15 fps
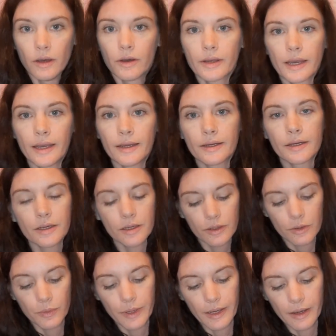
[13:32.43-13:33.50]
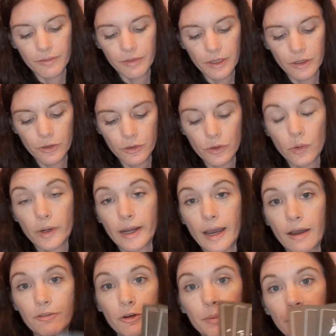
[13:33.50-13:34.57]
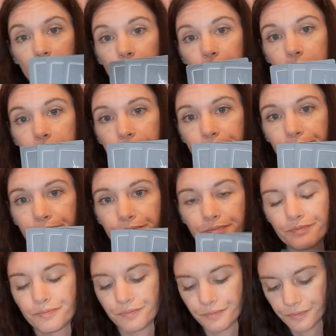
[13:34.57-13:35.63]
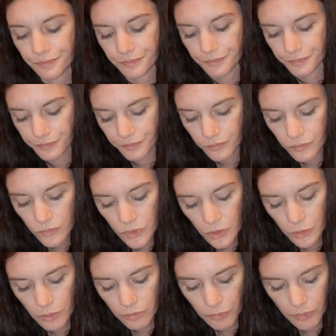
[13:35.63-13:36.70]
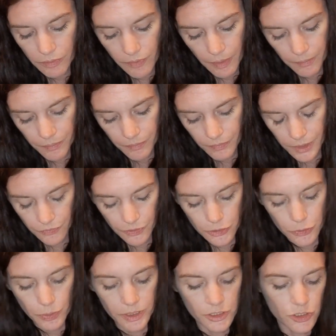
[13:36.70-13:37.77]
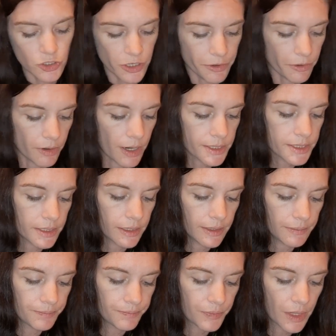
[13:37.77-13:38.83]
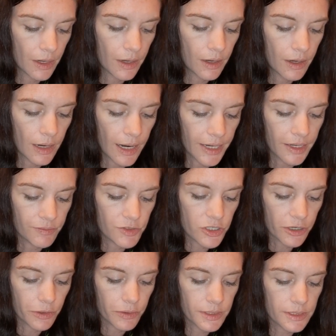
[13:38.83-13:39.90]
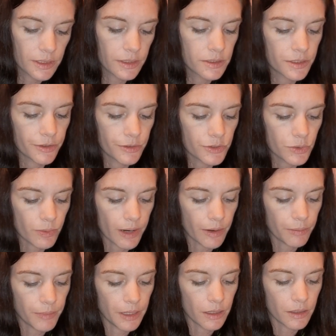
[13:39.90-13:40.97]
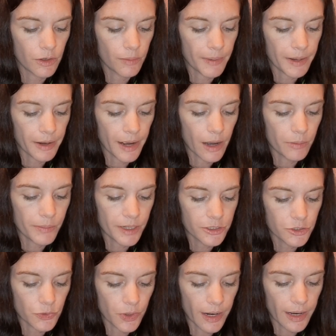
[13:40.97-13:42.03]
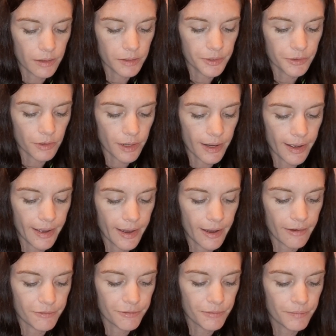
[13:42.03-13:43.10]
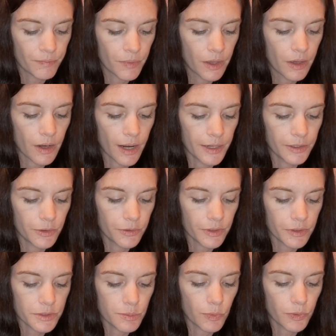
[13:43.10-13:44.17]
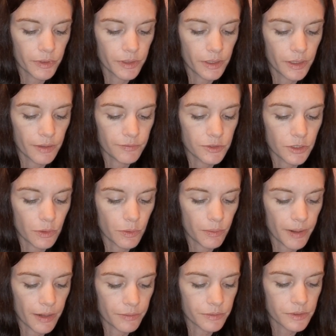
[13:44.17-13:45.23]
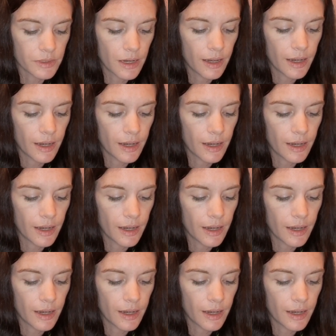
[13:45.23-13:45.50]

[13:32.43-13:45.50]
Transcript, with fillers: Okay, we have the unicorn affirmators. You have three of them. The first one is generosity. I give generously to those around me, no matter how much or how little I have. I know there is more than enough to go around,